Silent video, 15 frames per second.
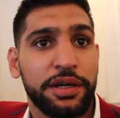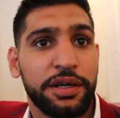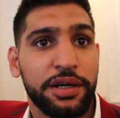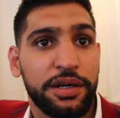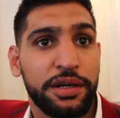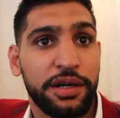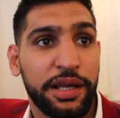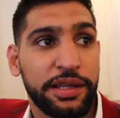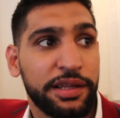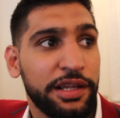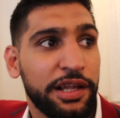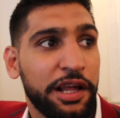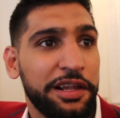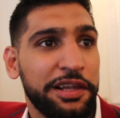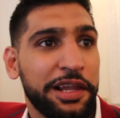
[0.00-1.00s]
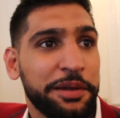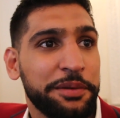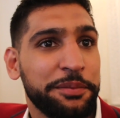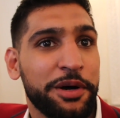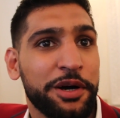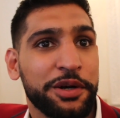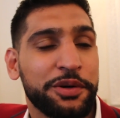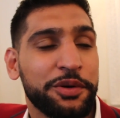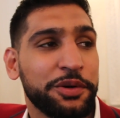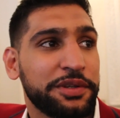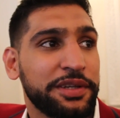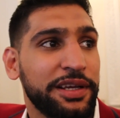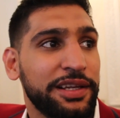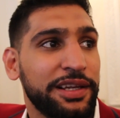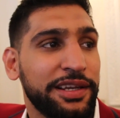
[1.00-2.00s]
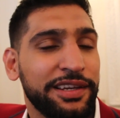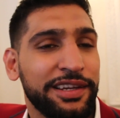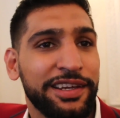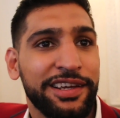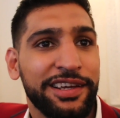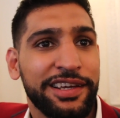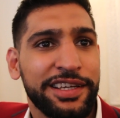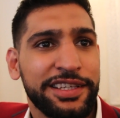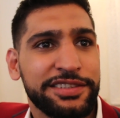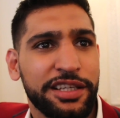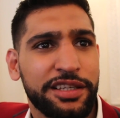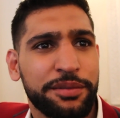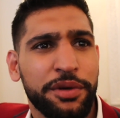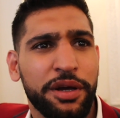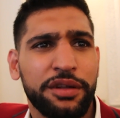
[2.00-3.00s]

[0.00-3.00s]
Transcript: at the Landmark Hotel, and he said to me,